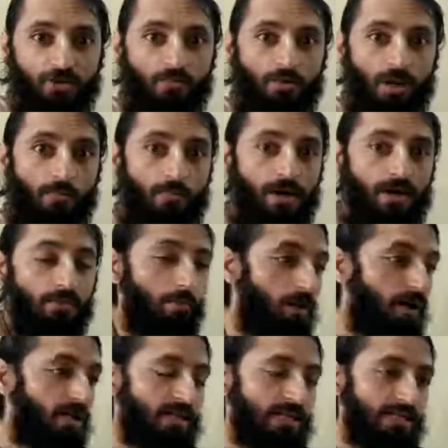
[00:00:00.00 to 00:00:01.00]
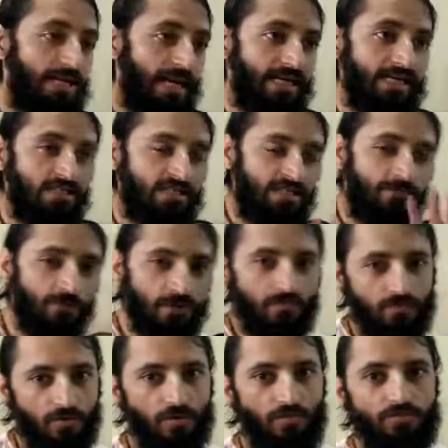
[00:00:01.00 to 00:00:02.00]
to a Brahman. But that is
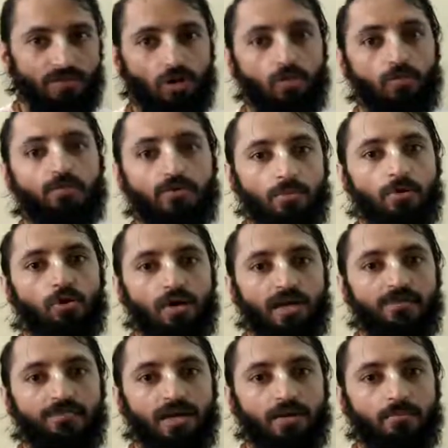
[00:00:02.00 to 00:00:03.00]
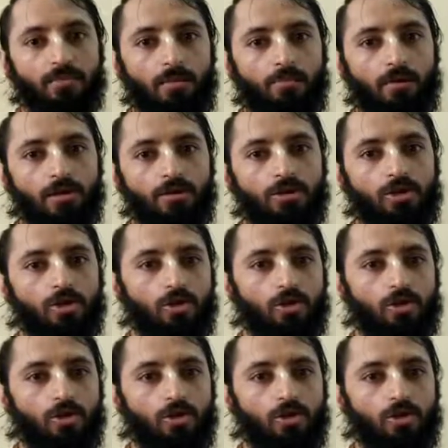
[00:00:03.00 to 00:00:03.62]
different from a qualified Brahman.